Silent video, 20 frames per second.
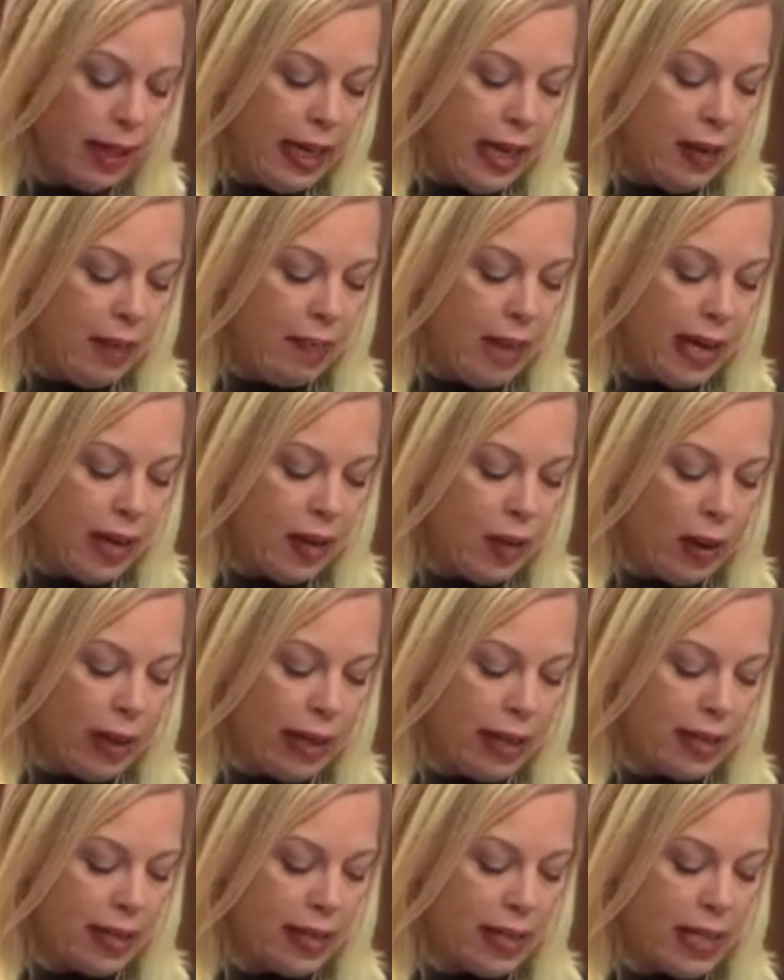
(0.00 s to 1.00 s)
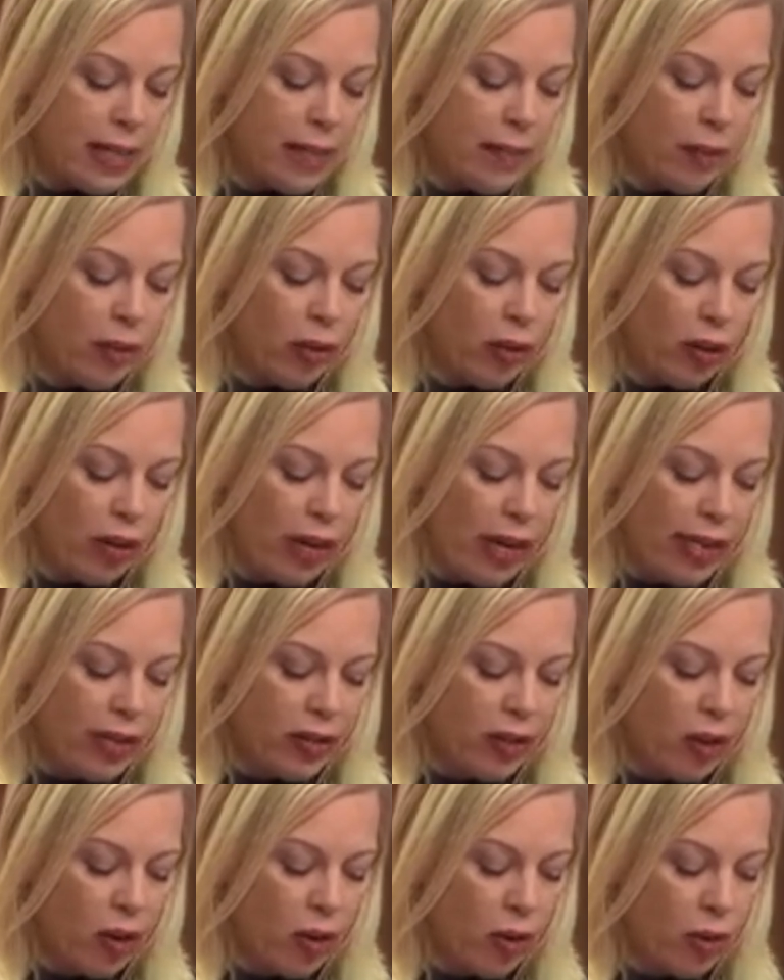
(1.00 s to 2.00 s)
In many ways, this bill creates
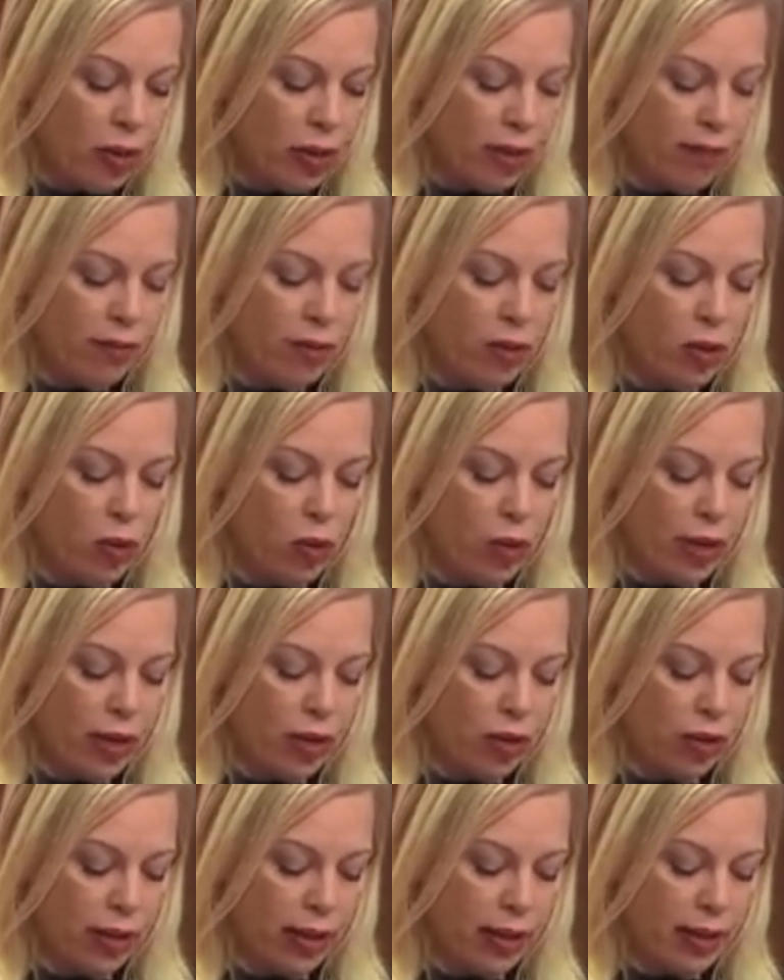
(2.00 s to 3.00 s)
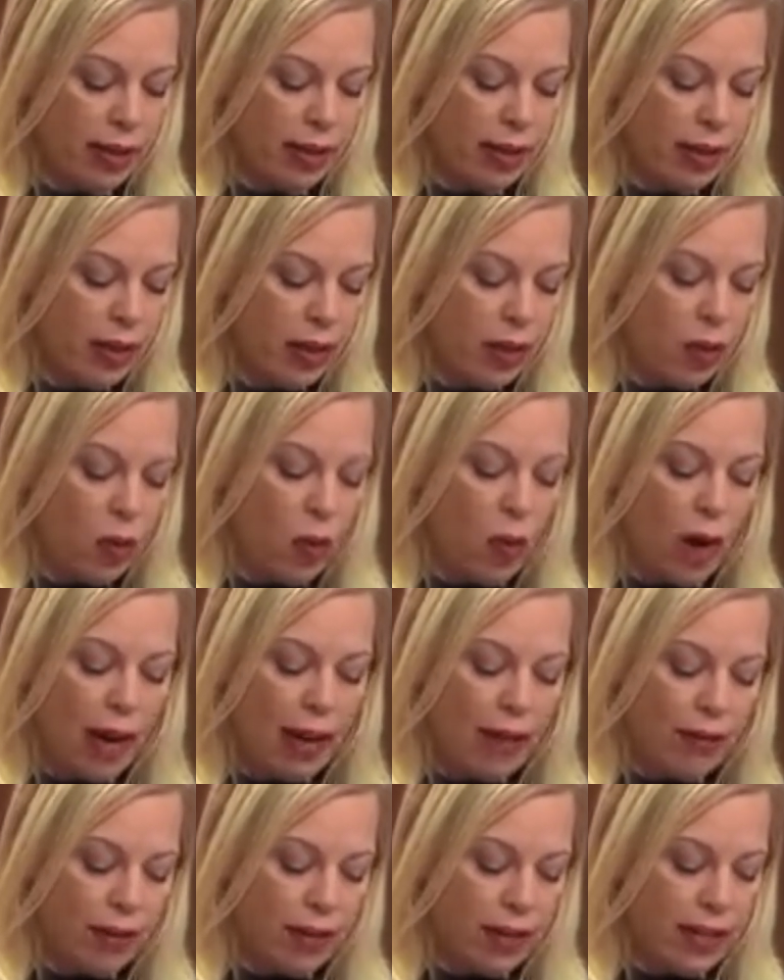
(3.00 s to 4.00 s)
a host of new questions.
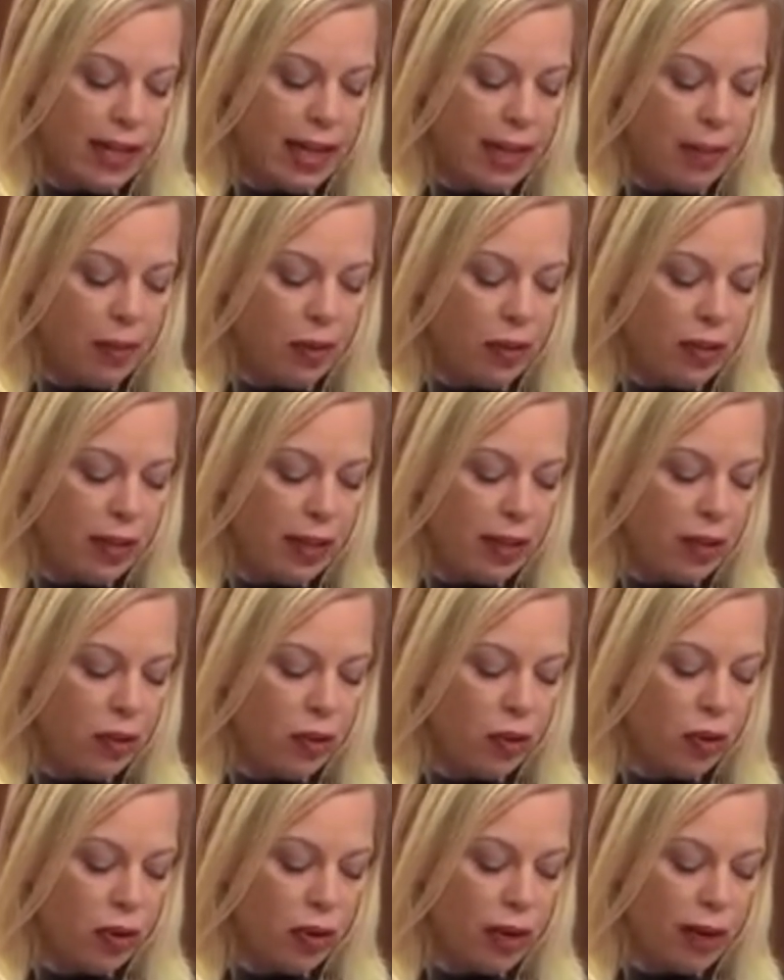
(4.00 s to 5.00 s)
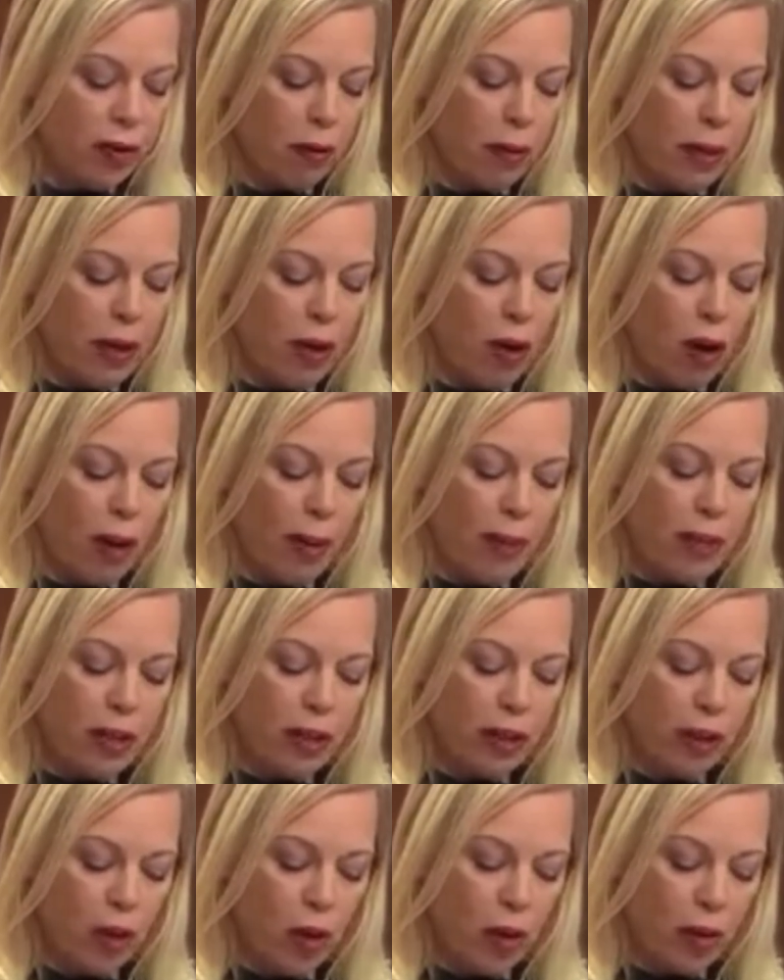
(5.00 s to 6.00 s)
Why, for example, did the Trudeau government opt to
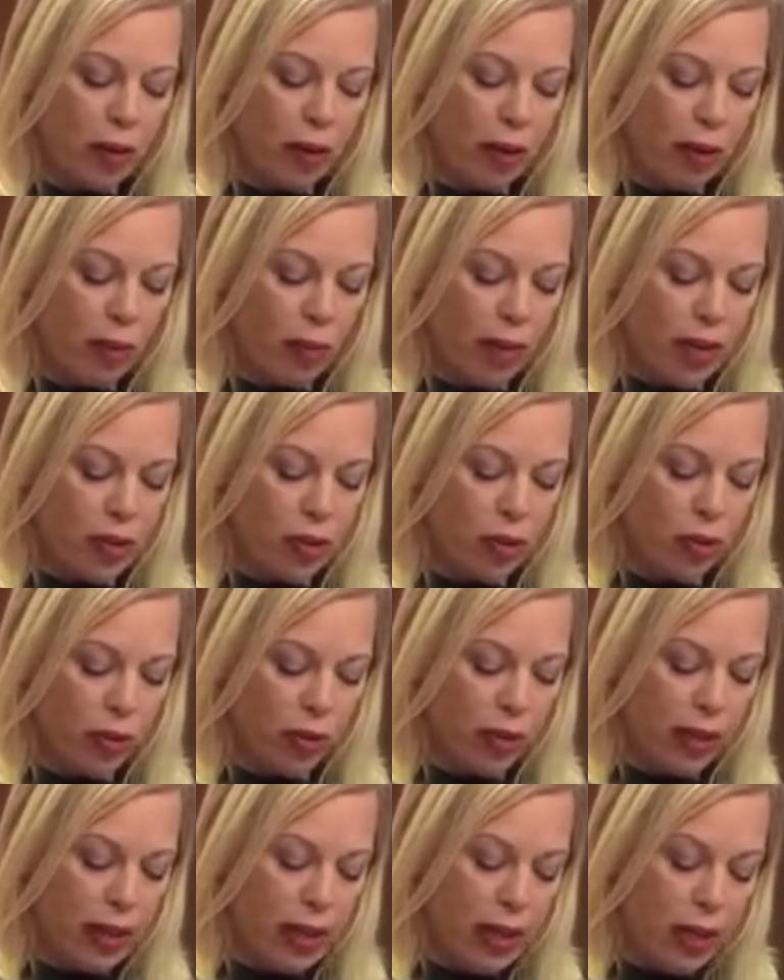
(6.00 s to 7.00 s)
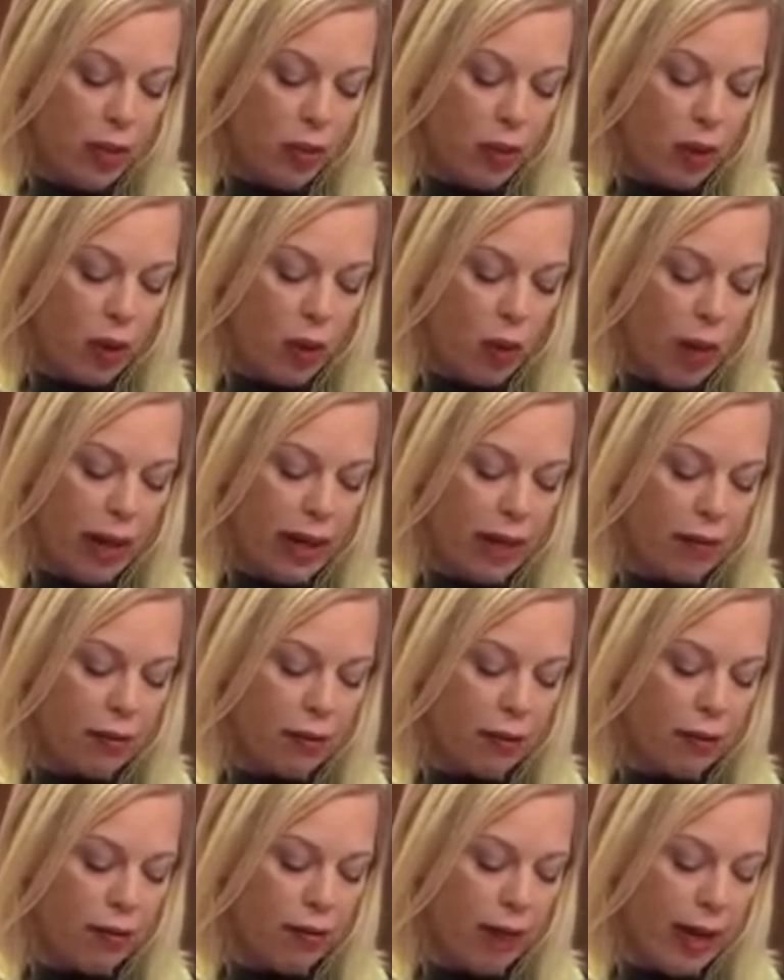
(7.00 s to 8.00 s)
lower the threshold required
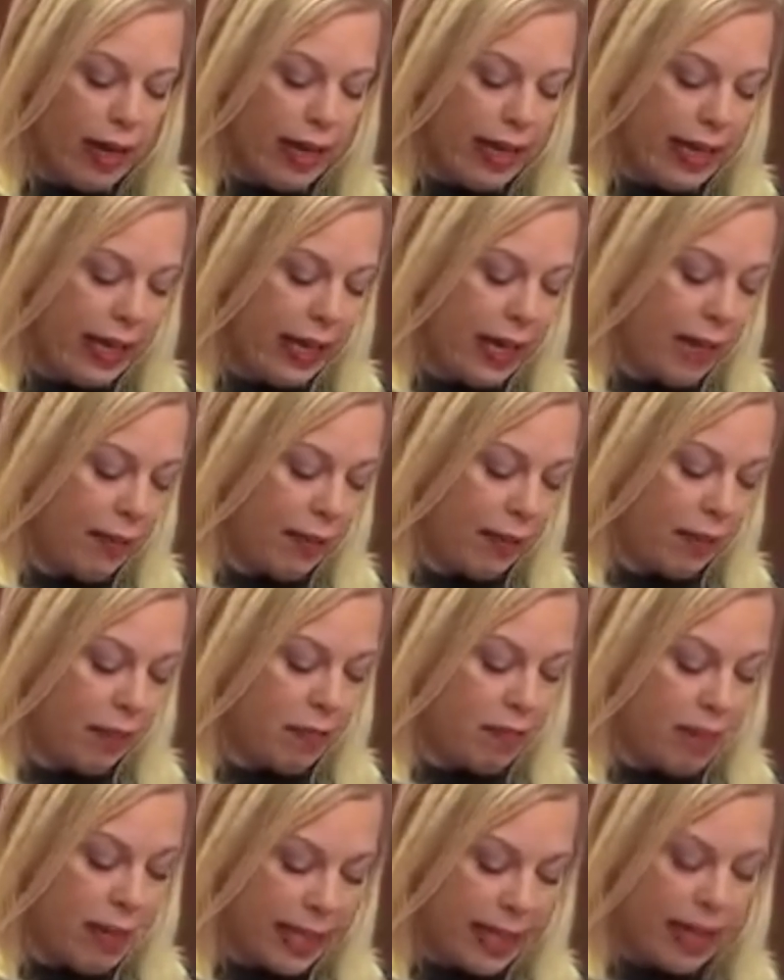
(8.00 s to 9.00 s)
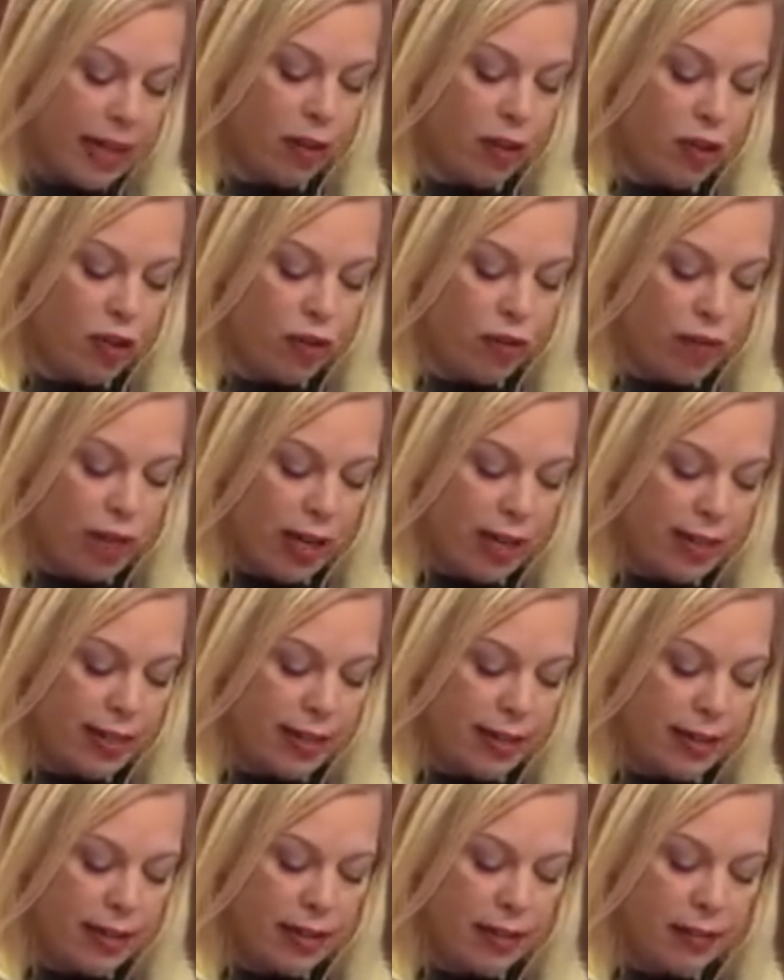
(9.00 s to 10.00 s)
for finding of a miscarriage of
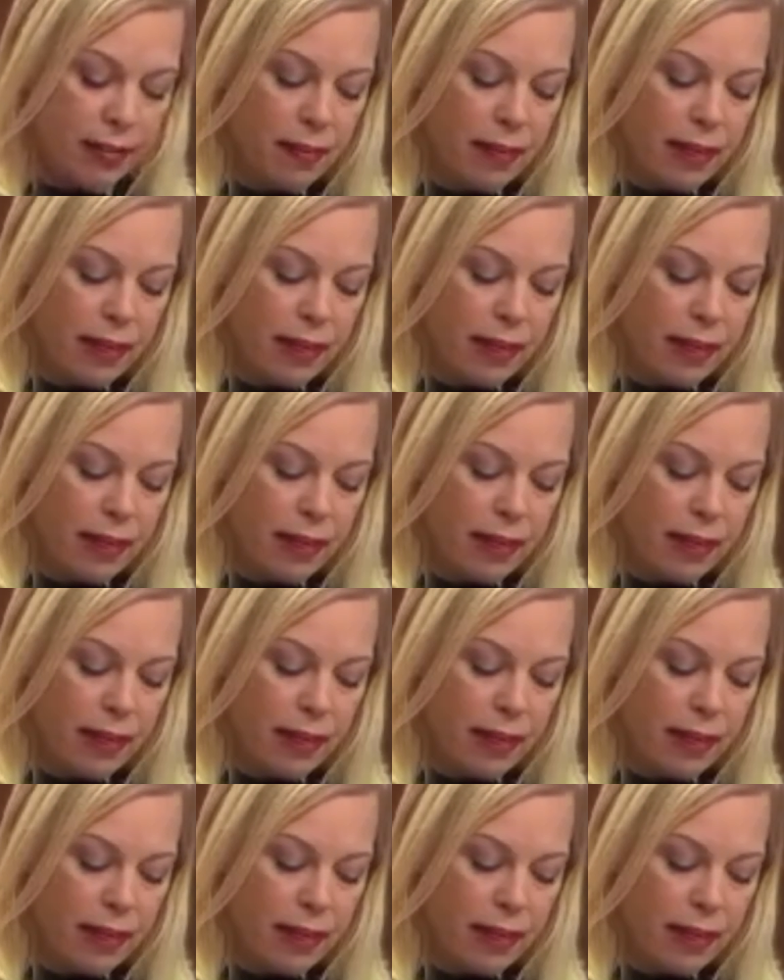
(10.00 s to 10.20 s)
justice?